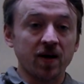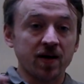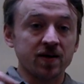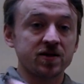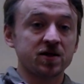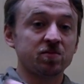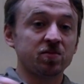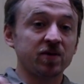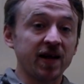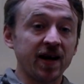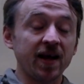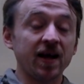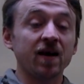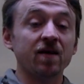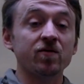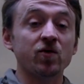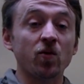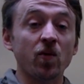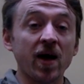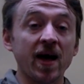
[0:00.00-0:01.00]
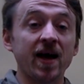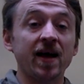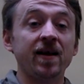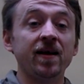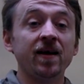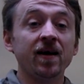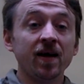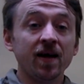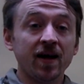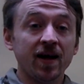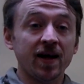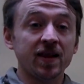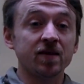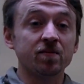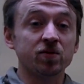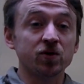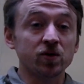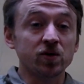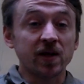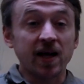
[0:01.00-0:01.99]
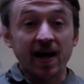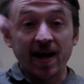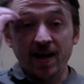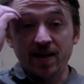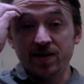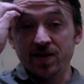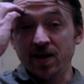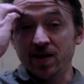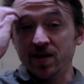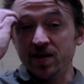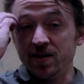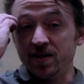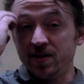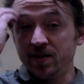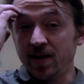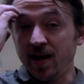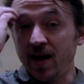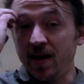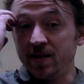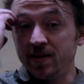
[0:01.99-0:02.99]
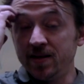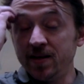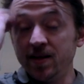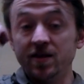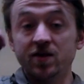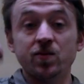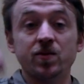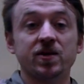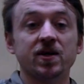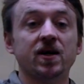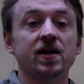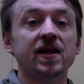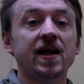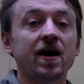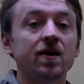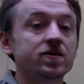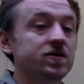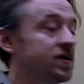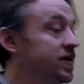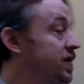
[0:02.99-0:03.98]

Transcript: splitting of the red and the blue lines. You actually kind of see this with the clouds a